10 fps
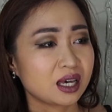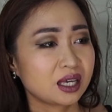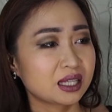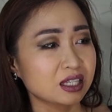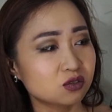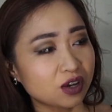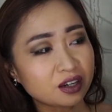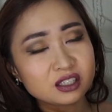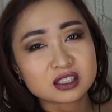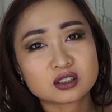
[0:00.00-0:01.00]
it has
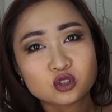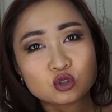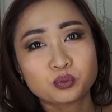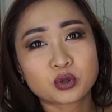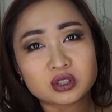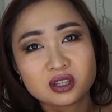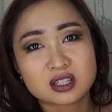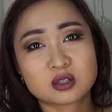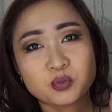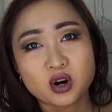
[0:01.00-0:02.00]
very little support on
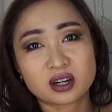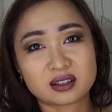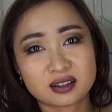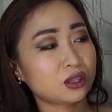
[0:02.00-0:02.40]
this part.